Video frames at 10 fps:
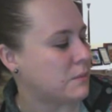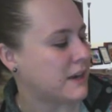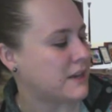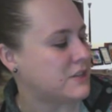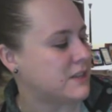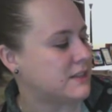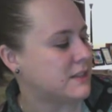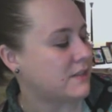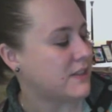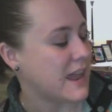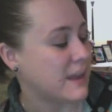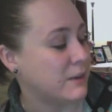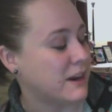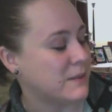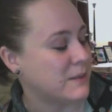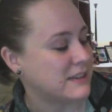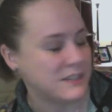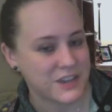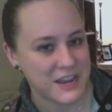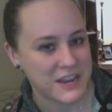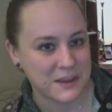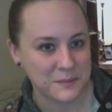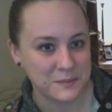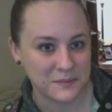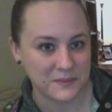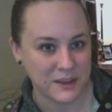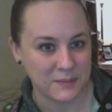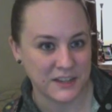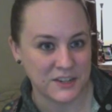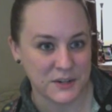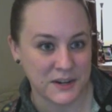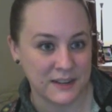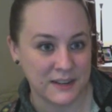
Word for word: branches of the Abraham Isaac Jacob family tree.